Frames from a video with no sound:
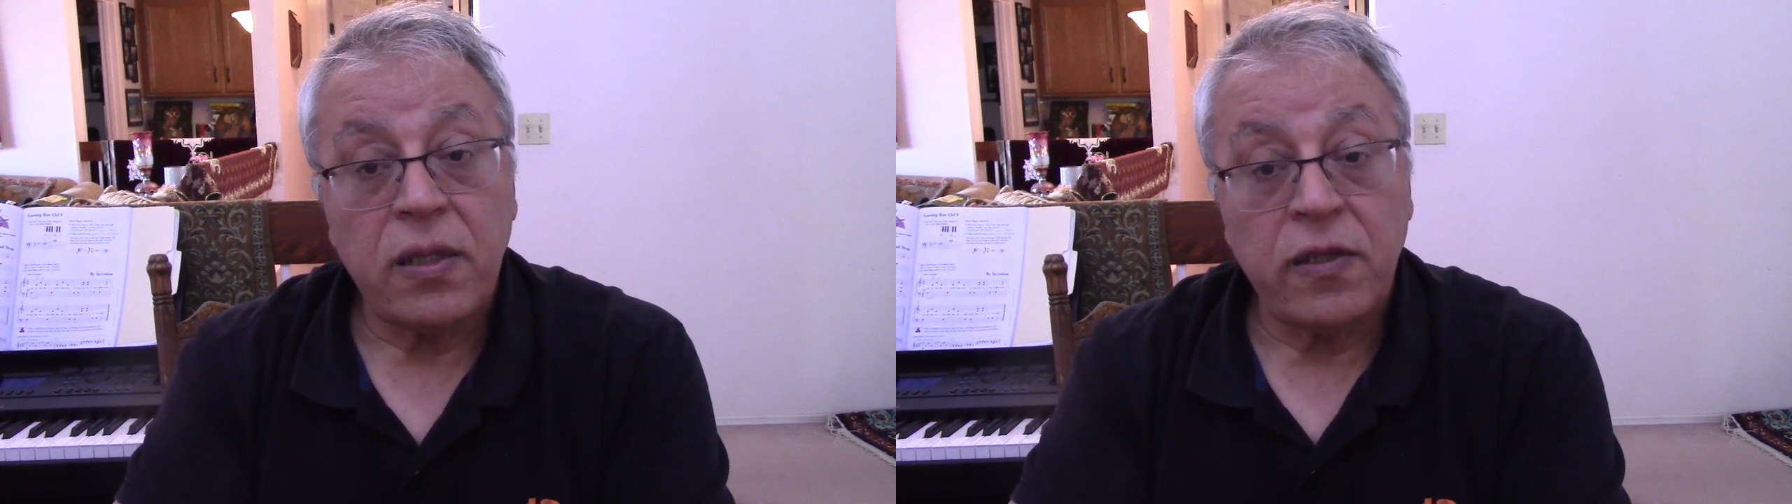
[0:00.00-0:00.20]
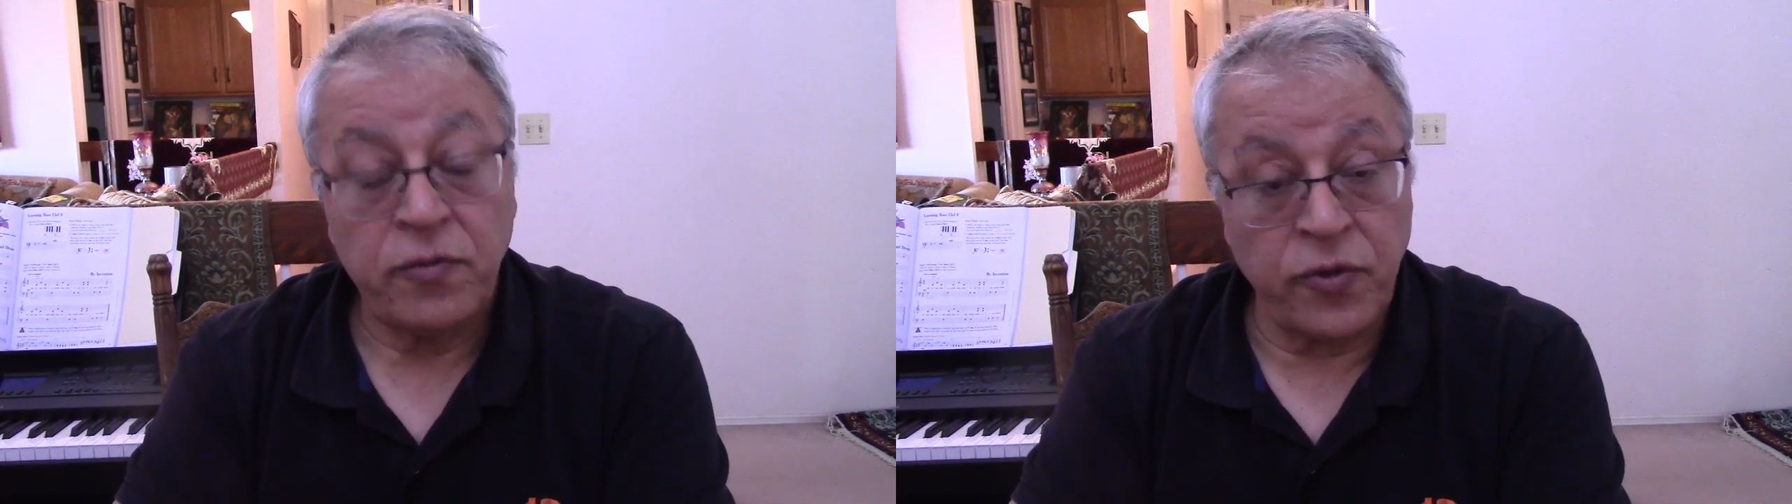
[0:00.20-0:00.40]

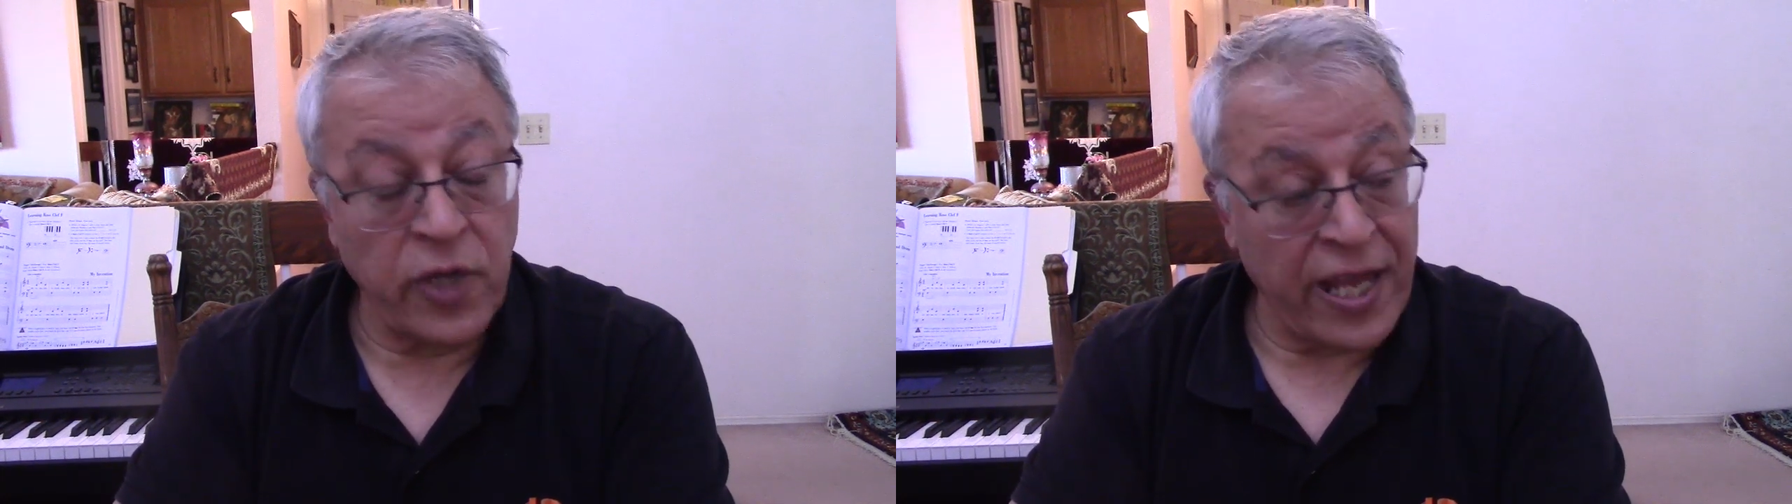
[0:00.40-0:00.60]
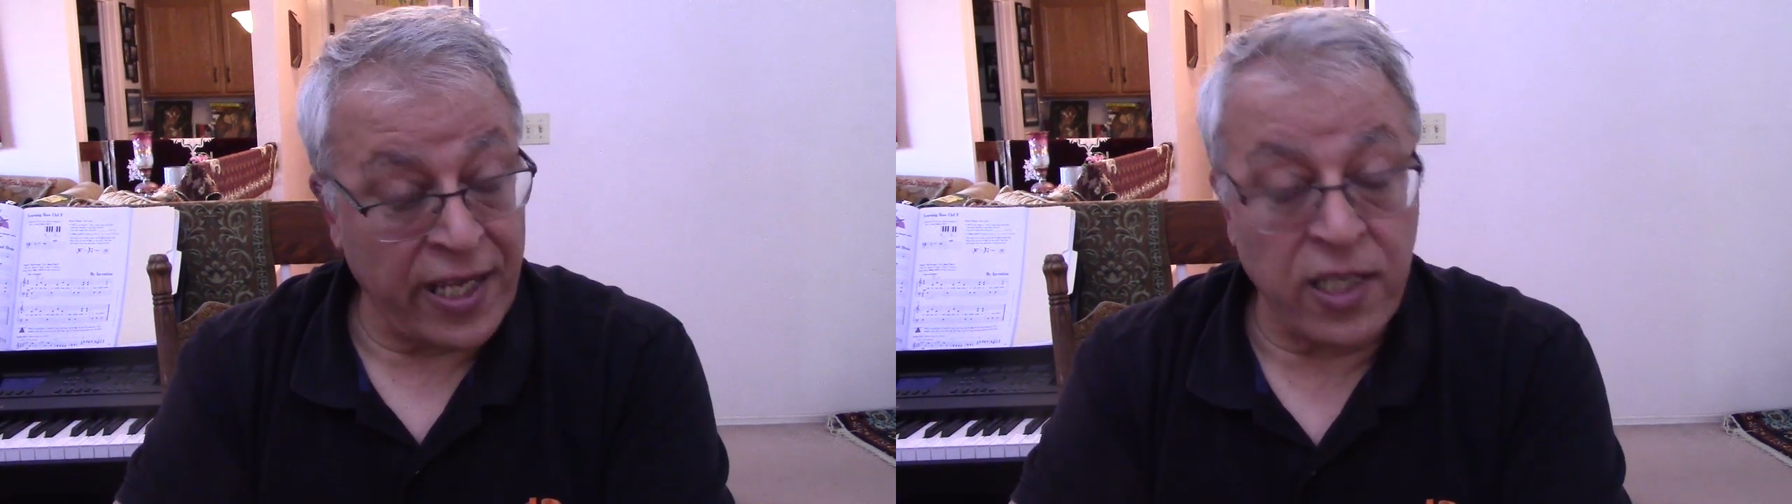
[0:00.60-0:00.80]

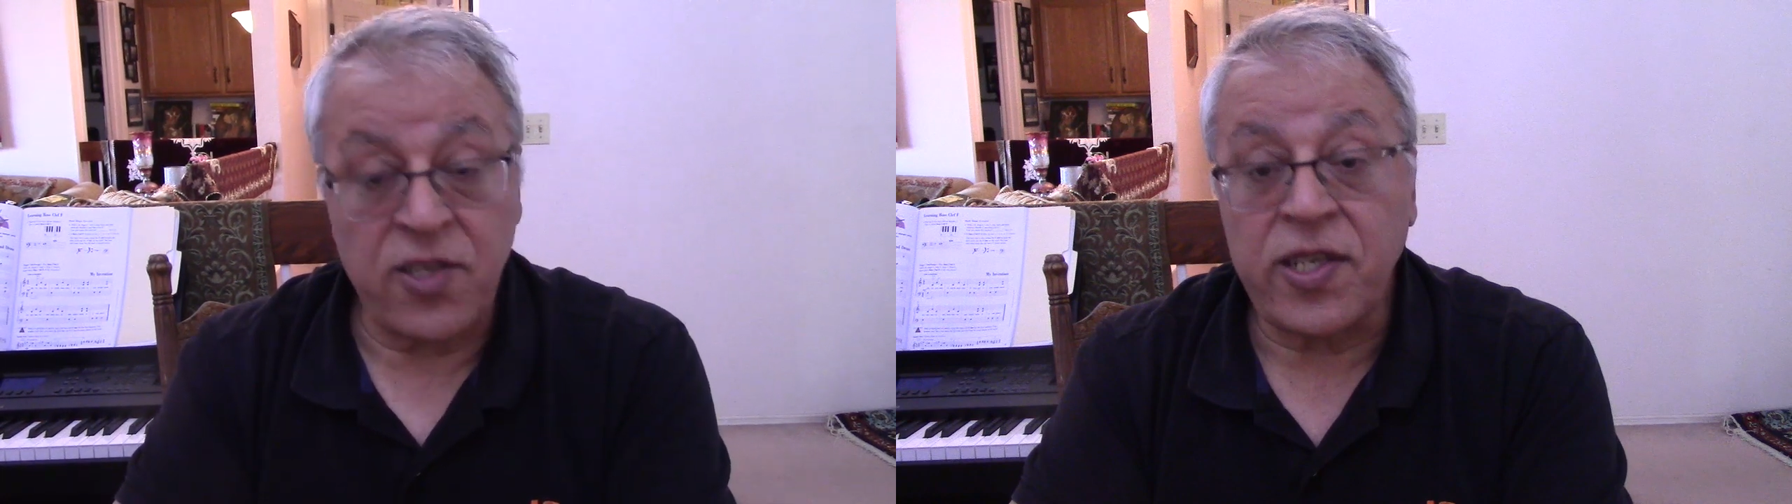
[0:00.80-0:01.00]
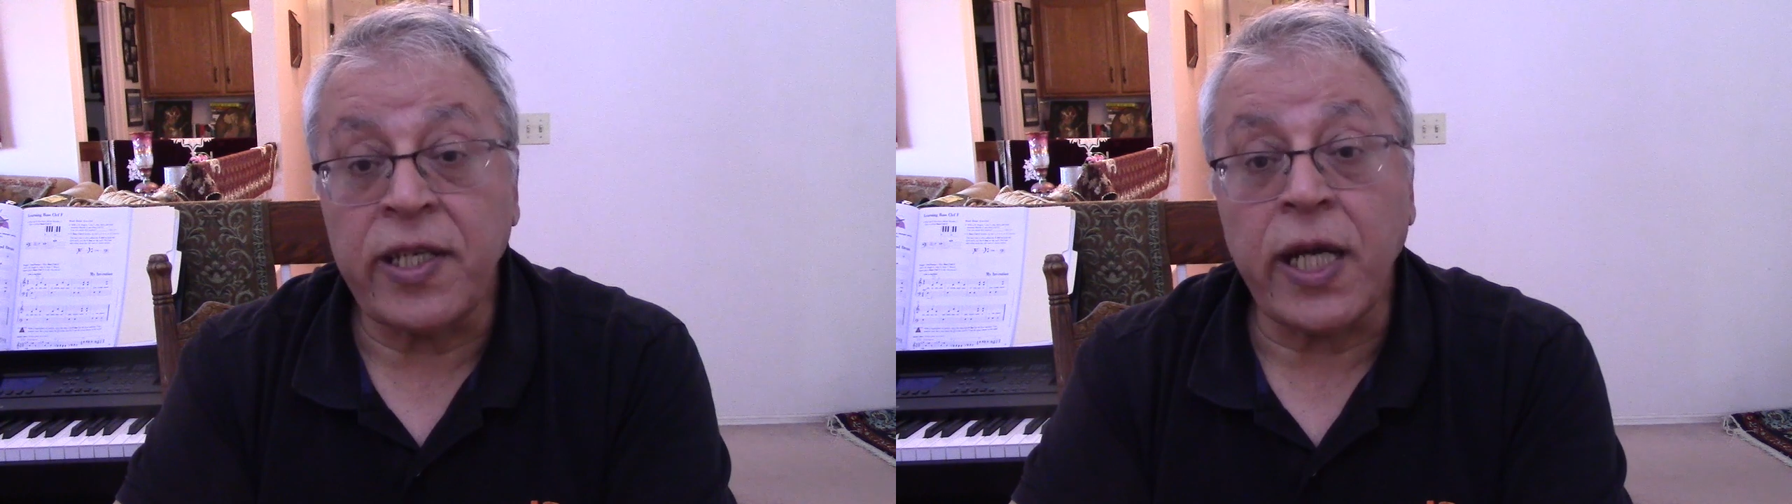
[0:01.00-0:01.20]
for
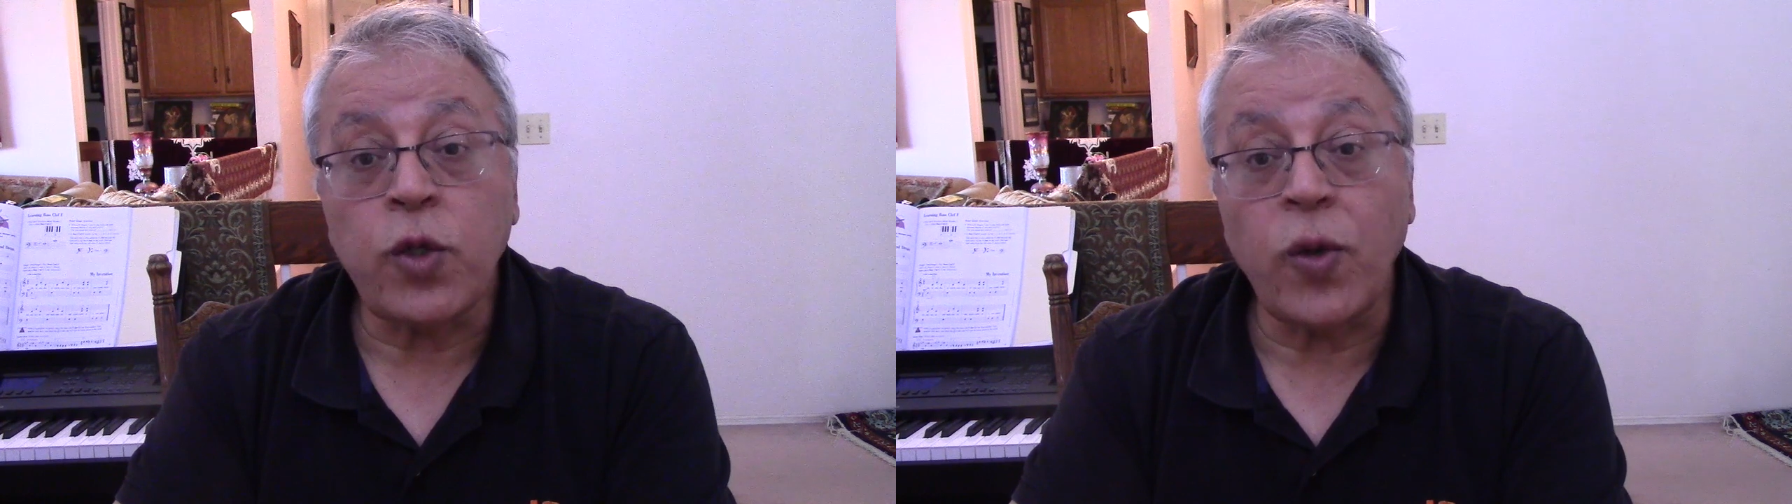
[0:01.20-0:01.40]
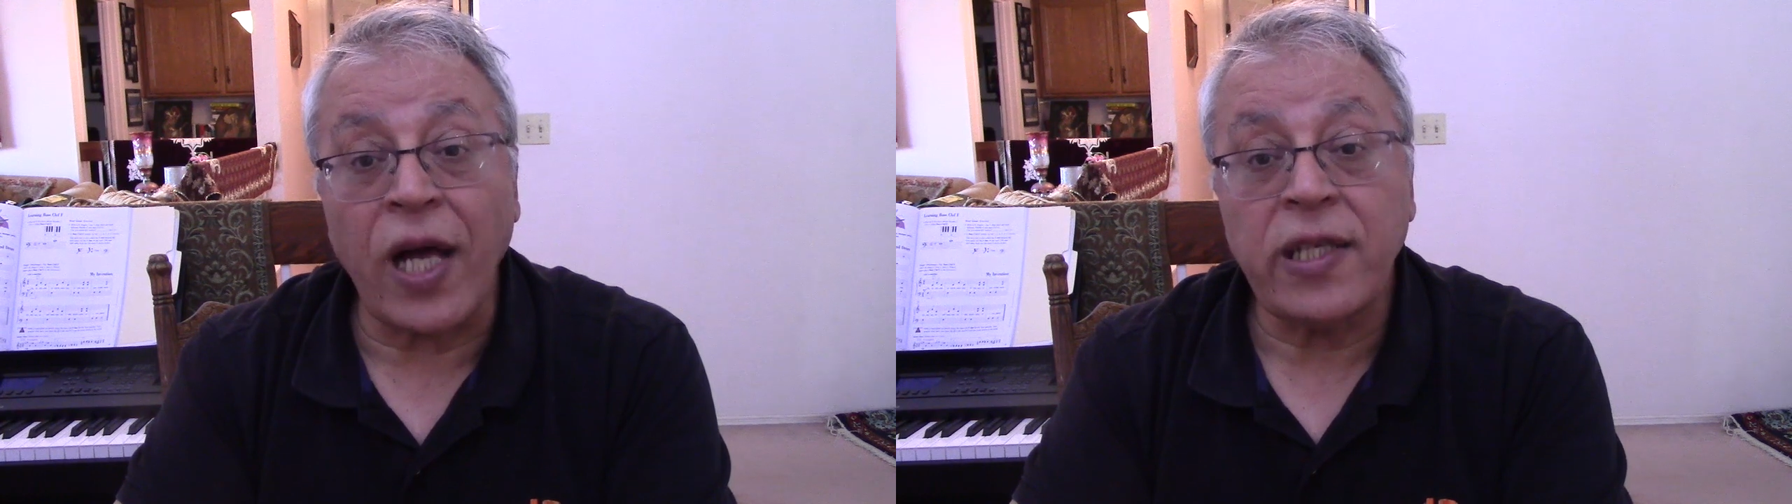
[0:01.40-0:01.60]
against
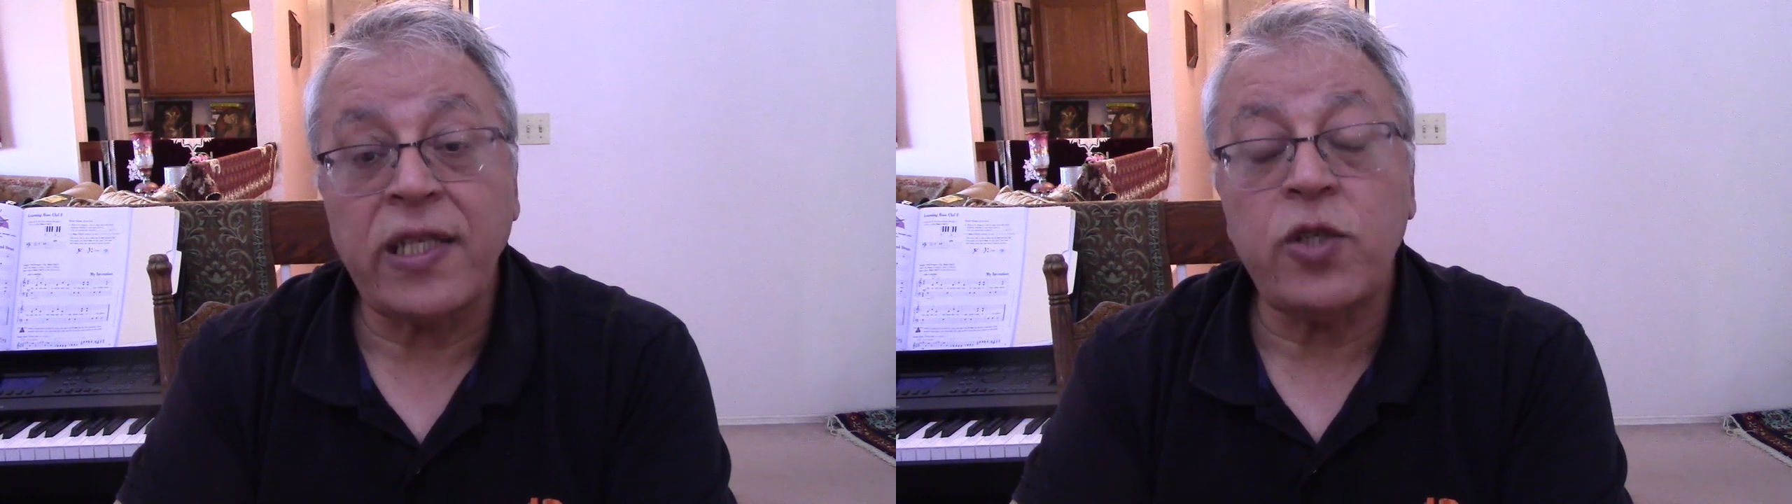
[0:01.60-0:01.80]
inequality,